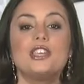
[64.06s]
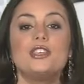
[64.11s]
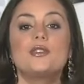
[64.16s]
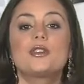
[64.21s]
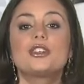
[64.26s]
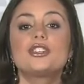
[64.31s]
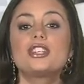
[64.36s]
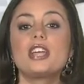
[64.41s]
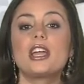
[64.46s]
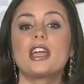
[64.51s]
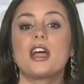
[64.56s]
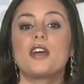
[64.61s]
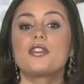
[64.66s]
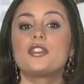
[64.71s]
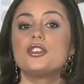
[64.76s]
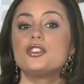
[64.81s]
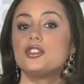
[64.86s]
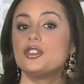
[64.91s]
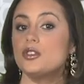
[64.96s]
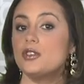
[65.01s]
you can check out
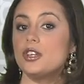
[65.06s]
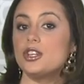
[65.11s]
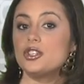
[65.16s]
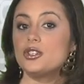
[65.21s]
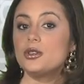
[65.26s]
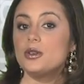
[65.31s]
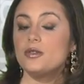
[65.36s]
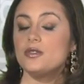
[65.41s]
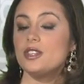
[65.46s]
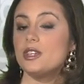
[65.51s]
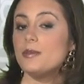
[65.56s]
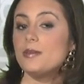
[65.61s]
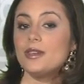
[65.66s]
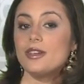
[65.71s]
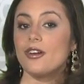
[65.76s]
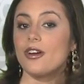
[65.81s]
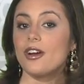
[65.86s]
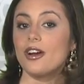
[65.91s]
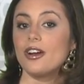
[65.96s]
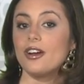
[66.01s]
the June issue of
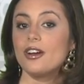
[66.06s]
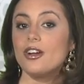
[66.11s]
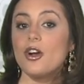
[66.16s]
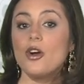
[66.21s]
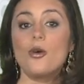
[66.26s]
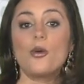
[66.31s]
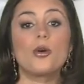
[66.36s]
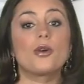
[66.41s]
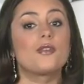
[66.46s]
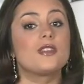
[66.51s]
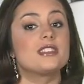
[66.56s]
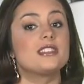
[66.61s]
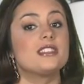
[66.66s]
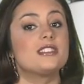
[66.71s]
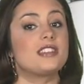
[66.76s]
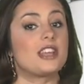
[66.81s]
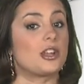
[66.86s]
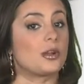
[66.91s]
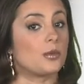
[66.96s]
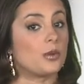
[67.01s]
DPR or
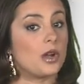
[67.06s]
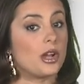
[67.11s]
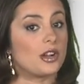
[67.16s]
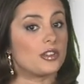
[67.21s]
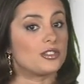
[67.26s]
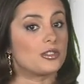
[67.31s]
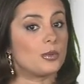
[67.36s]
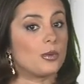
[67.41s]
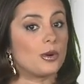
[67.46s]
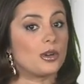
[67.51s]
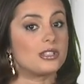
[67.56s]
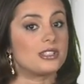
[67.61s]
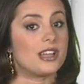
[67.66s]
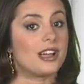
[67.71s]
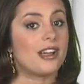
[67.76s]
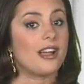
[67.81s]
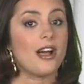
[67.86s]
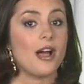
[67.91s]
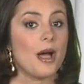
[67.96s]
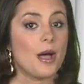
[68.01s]
visit
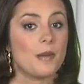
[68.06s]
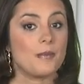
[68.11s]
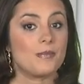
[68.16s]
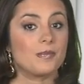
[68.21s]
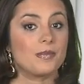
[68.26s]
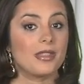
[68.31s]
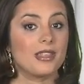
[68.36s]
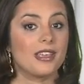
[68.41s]
dentalproductsreport.com.